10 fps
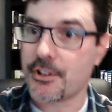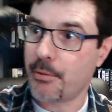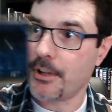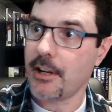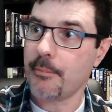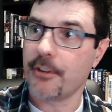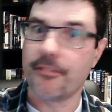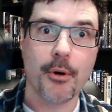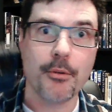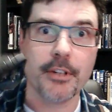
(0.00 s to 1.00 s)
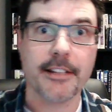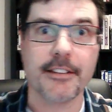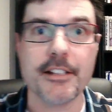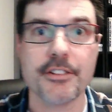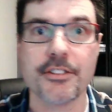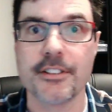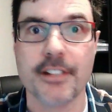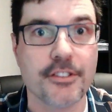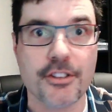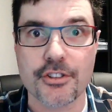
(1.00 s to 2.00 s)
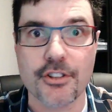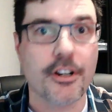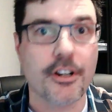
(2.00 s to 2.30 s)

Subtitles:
pick up your phone like this and then just start,